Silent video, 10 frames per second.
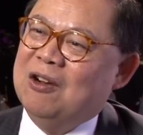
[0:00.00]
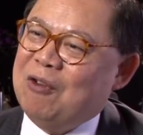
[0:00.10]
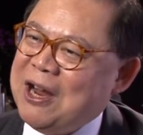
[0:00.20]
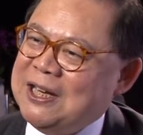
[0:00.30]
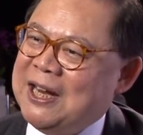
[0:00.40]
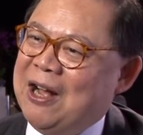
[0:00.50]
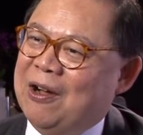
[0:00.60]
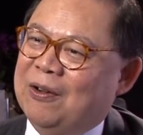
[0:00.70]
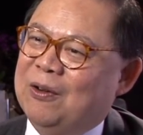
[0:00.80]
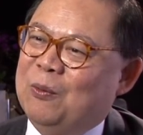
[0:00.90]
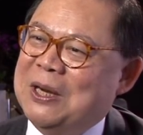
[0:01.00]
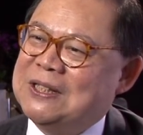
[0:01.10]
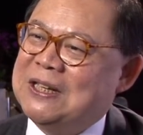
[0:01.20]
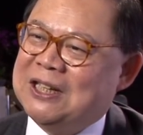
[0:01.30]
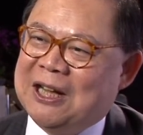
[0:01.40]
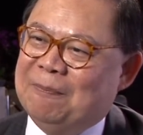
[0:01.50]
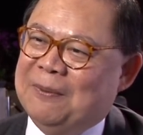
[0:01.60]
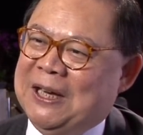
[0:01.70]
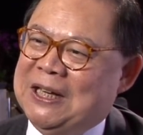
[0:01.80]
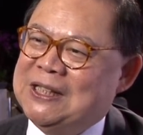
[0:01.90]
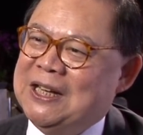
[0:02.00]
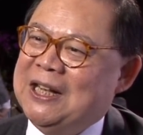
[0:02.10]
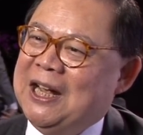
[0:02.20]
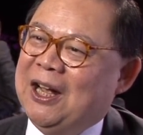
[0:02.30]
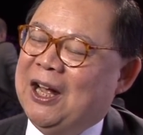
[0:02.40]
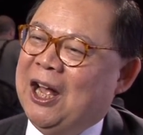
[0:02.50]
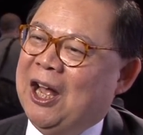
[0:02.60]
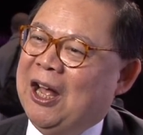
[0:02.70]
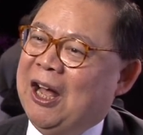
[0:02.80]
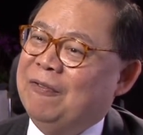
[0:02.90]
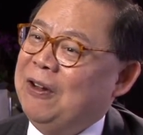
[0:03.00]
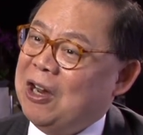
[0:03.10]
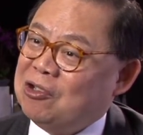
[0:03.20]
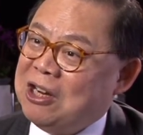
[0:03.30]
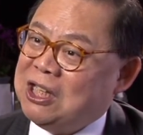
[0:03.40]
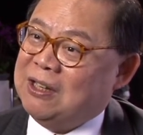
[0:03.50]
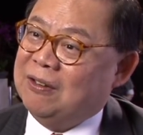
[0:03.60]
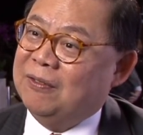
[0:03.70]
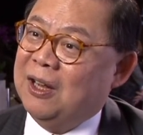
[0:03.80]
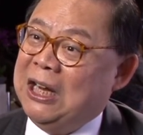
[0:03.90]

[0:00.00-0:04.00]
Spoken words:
Right now, Western companies are very attractive,